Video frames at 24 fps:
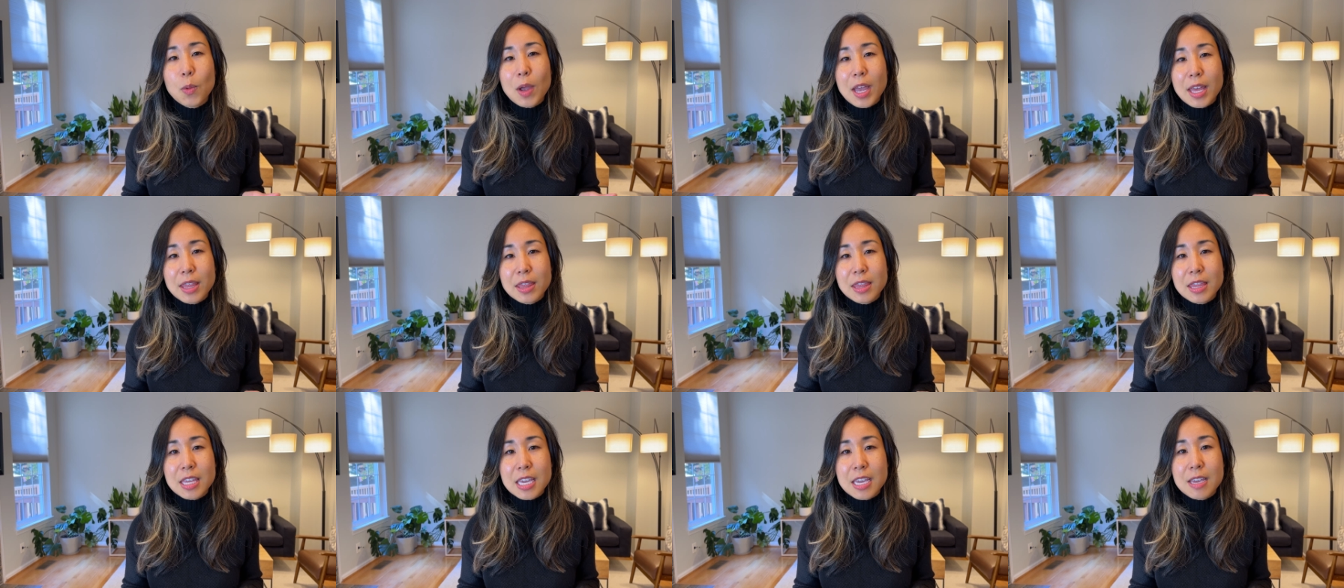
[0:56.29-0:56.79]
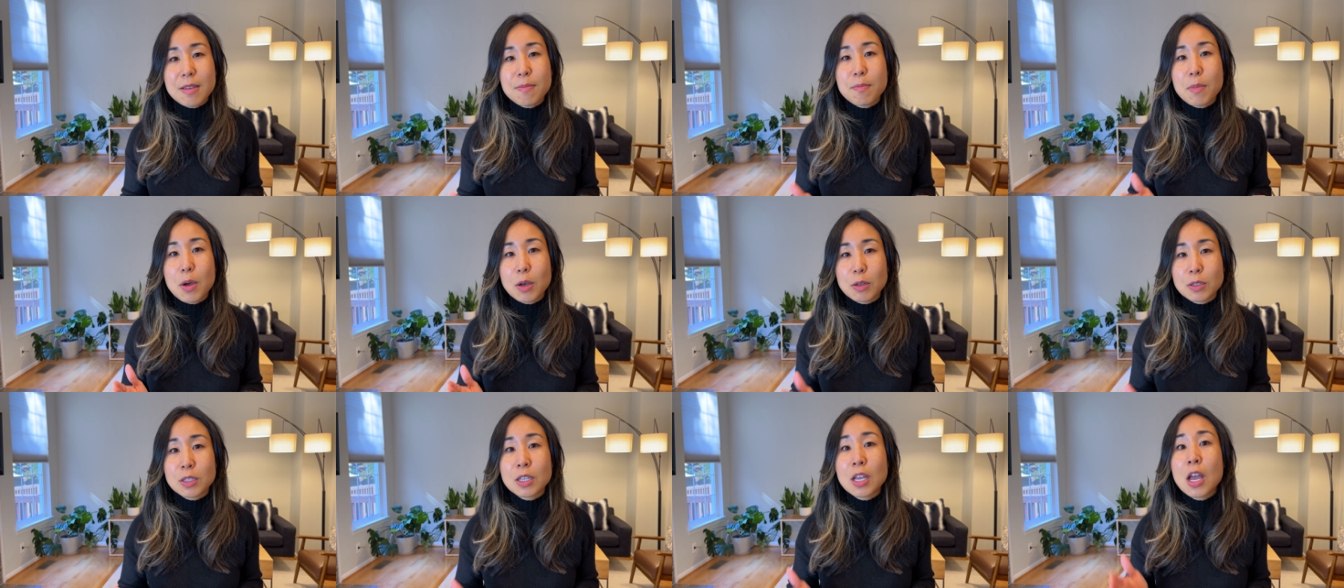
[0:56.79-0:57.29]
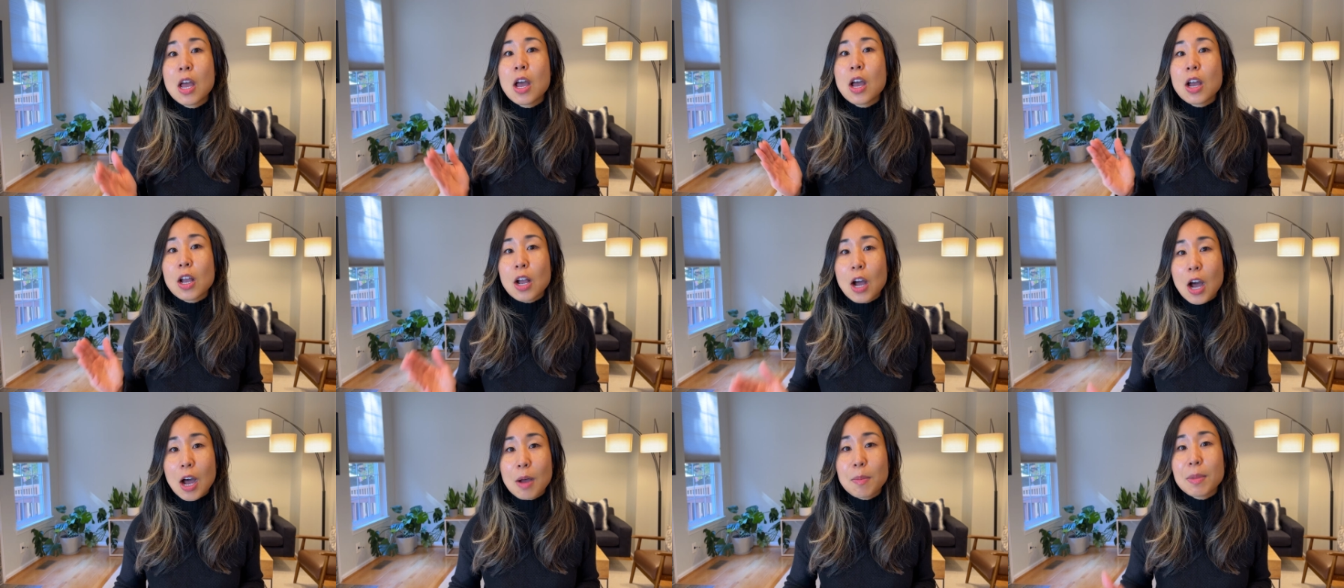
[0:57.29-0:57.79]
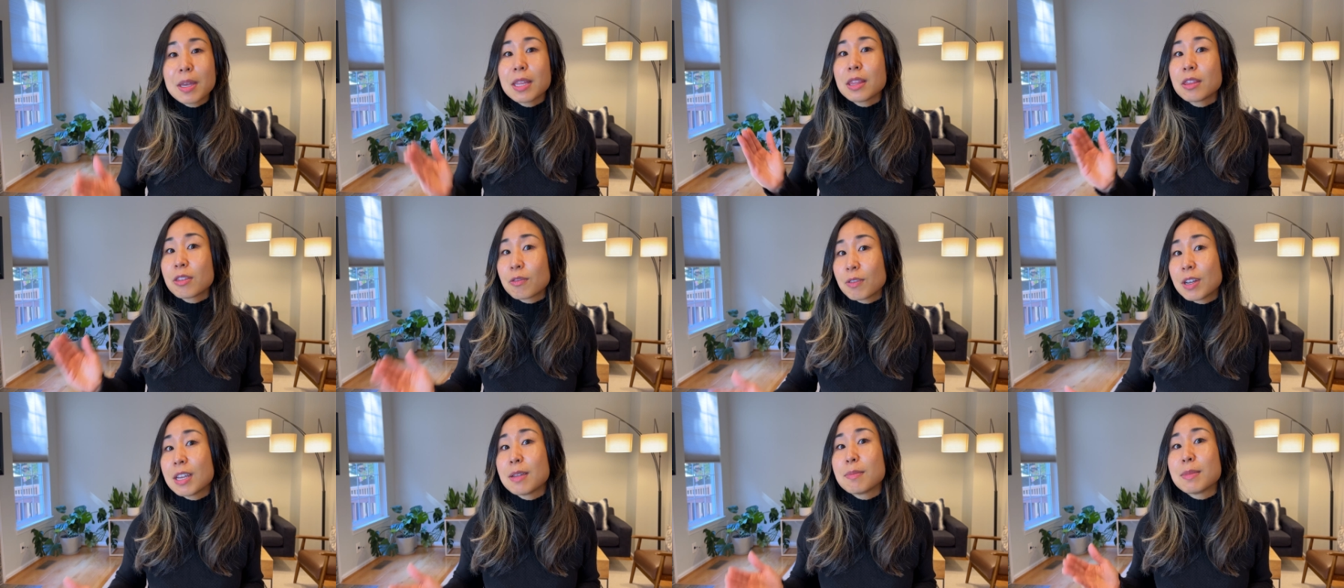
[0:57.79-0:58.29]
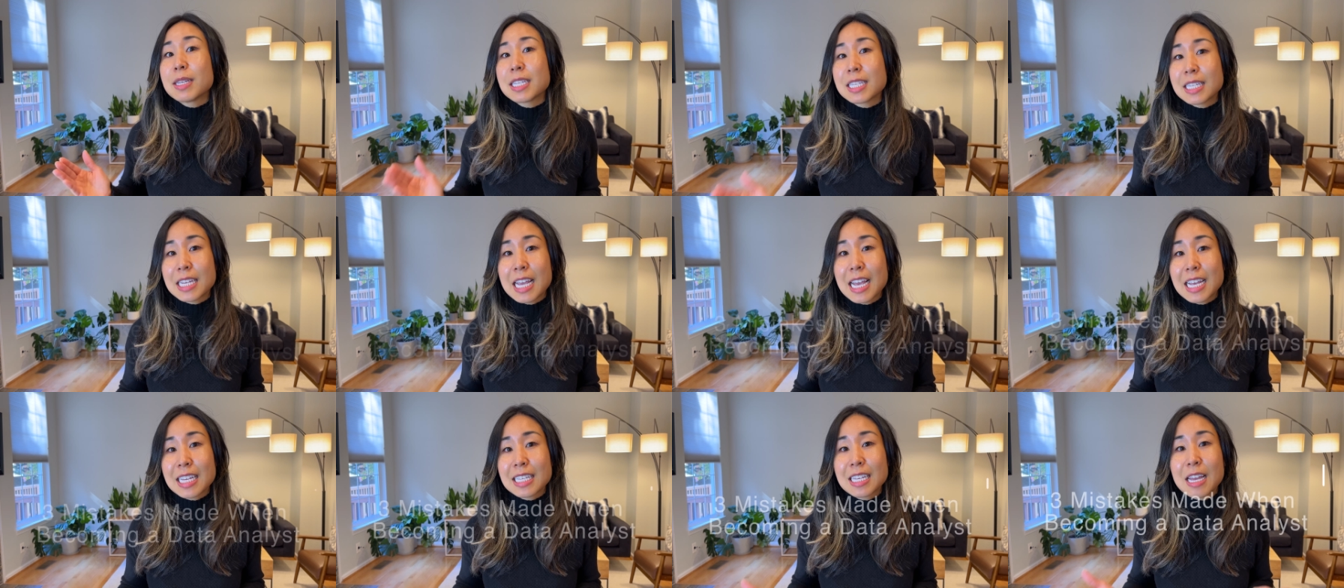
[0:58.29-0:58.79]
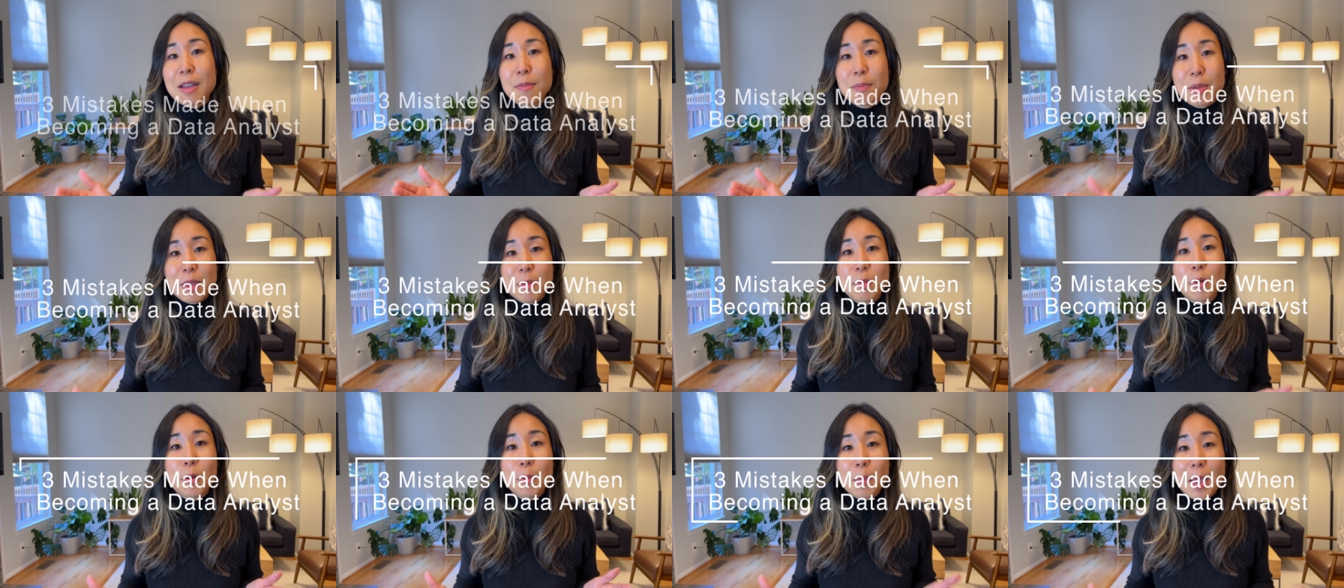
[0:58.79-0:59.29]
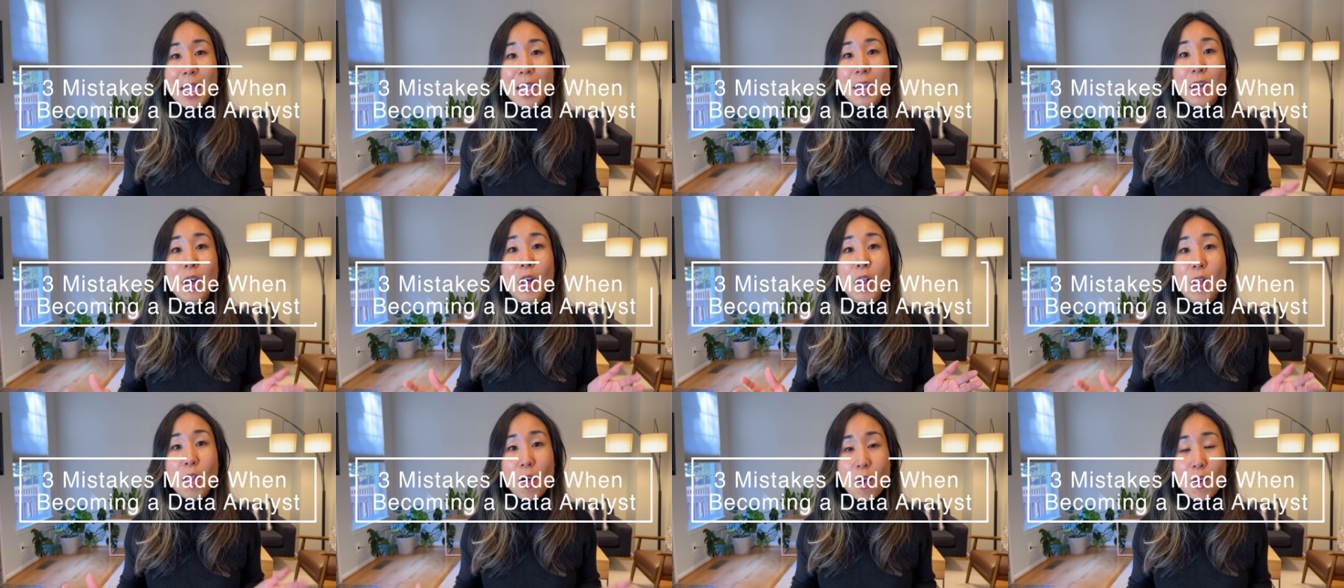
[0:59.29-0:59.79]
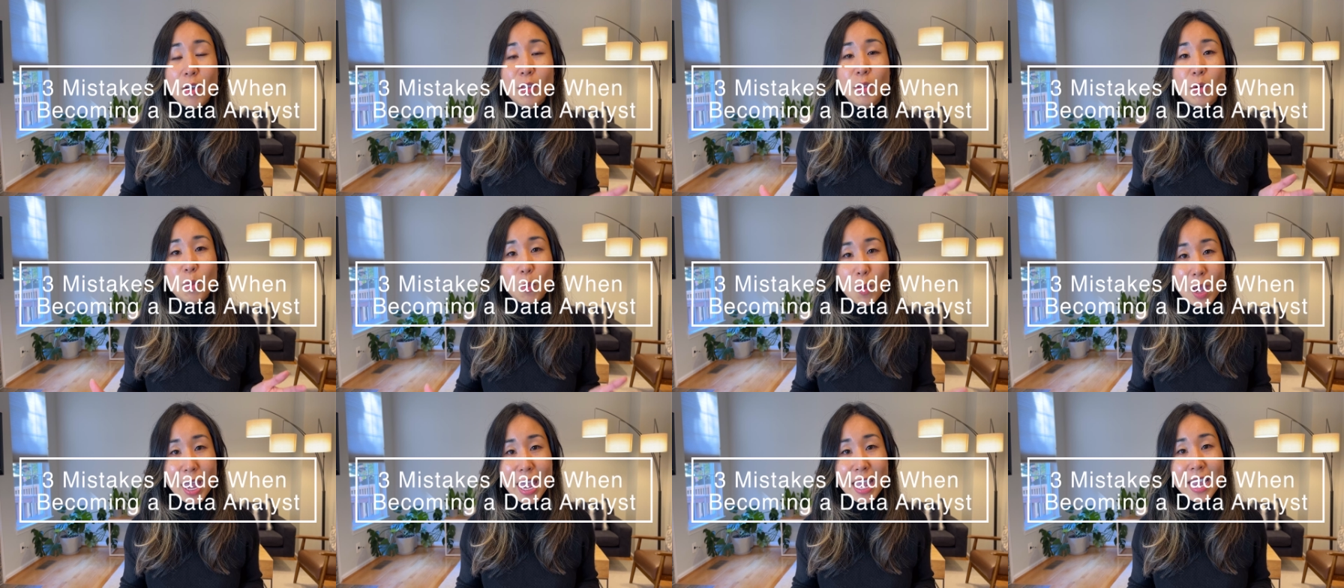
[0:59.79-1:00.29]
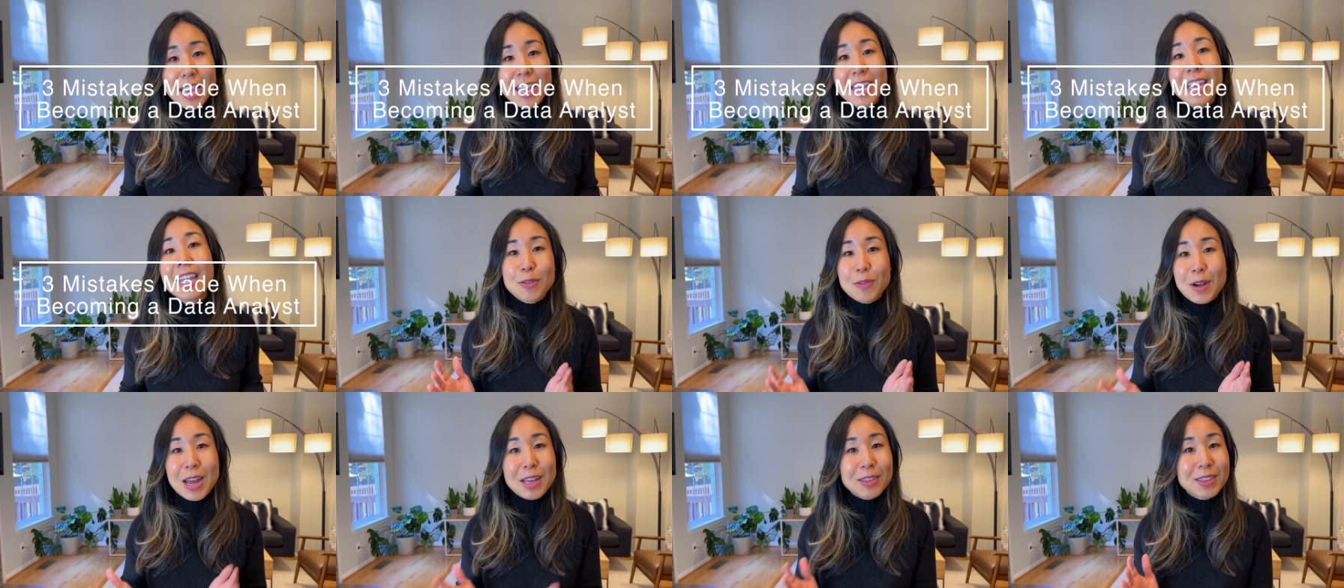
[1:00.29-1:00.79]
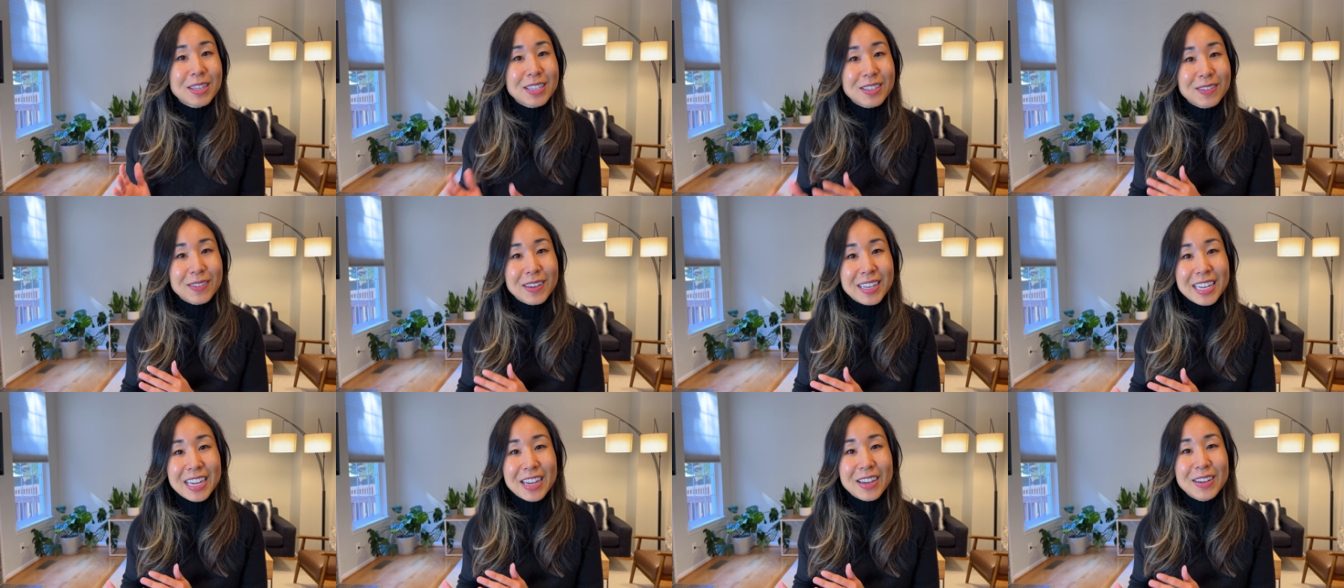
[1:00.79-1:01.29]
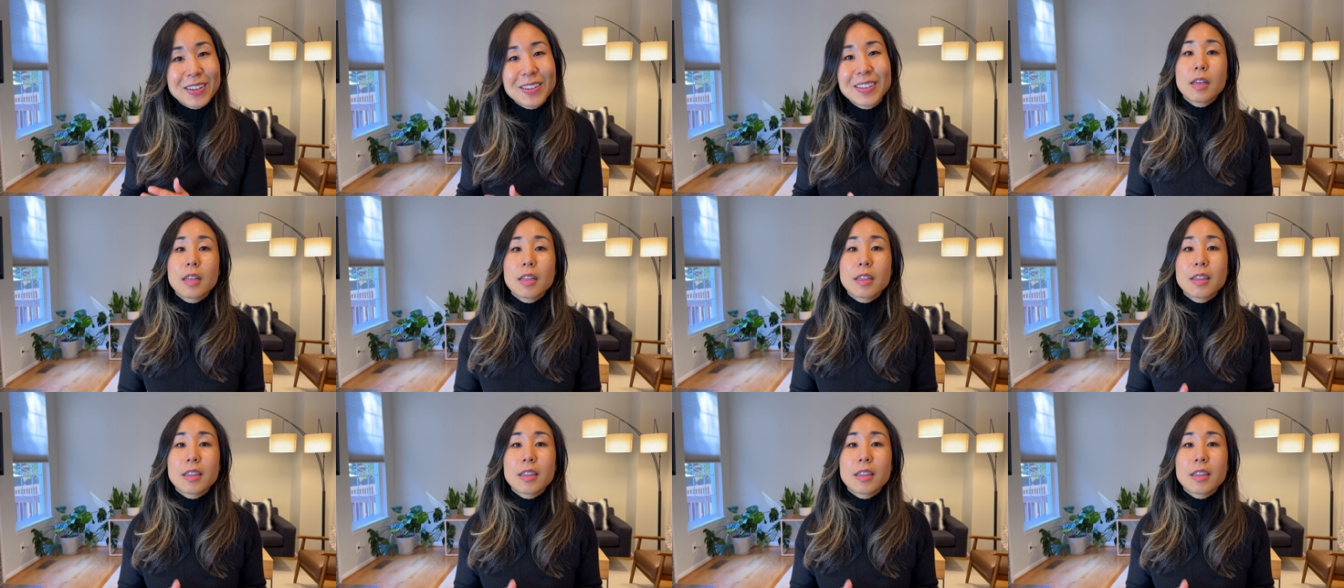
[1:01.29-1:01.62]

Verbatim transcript: with the most common three mistakes that people make along the way throughout this video.